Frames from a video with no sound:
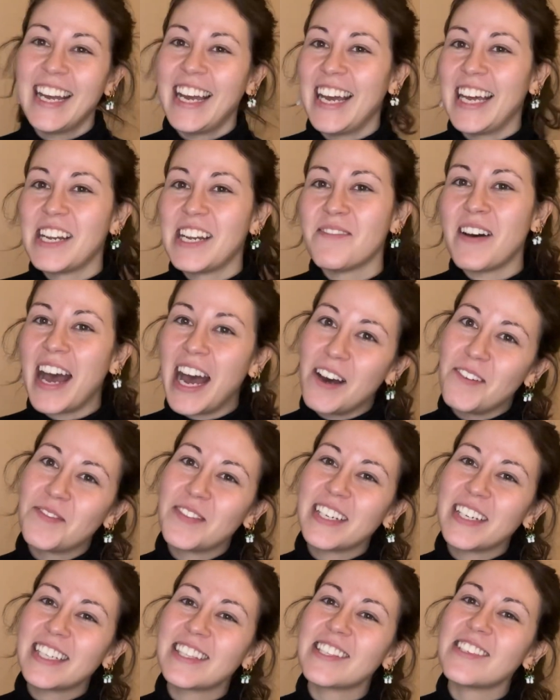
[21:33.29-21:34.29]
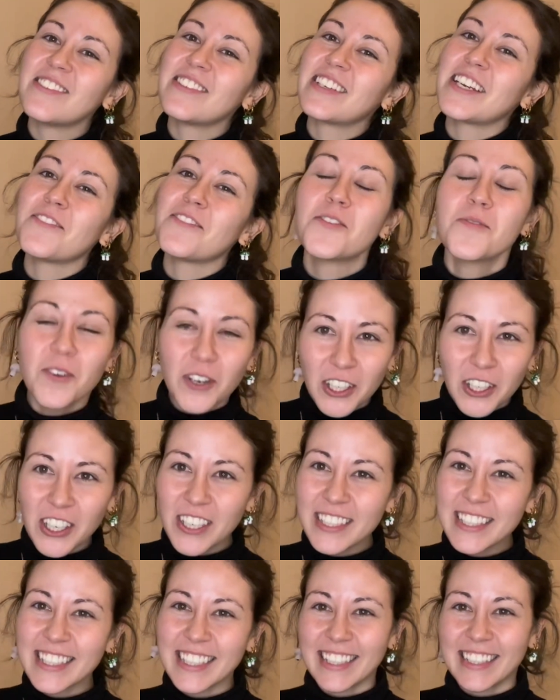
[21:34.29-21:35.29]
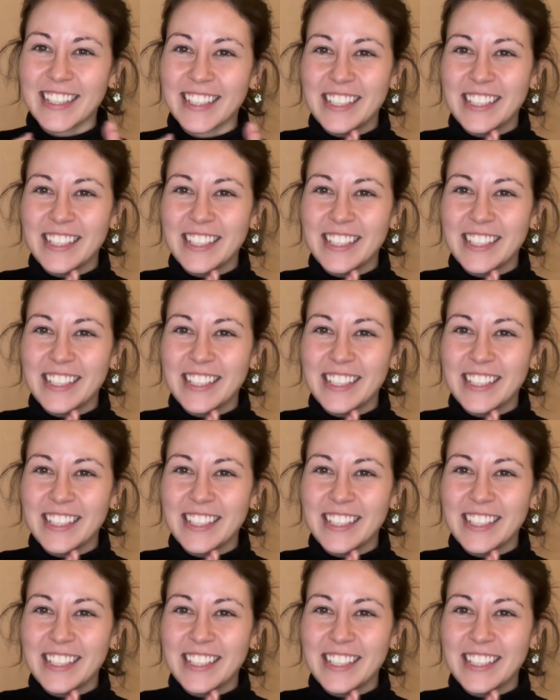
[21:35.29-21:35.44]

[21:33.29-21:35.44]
and I'm happy to give you more content.